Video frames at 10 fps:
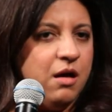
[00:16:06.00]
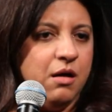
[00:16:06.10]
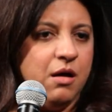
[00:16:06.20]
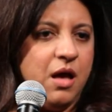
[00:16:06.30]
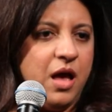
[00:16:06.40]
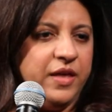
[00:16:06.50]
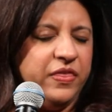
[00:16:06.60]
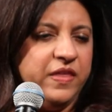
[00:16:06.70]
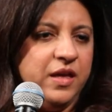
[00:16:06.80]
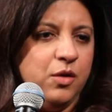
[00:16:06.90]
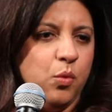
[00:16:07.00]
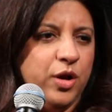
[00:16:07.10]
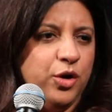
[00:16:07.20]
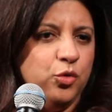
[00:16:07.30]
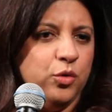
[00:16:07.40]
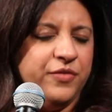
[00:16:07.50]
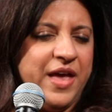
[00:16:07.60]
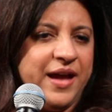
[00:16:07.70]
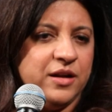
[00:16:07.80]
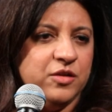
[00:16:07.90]
I think one or two of the
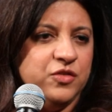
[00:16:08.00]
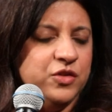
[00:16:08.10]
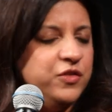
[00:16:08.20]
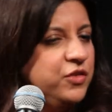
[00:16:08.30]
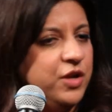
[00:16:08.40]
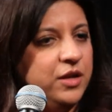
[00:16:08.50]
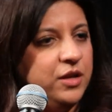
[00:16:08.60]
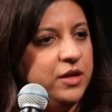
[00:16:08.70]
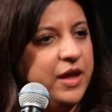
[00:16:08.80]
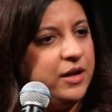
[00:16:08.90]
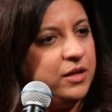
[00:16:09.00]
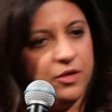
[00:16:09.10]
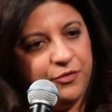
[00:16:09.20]
actors just didn't get the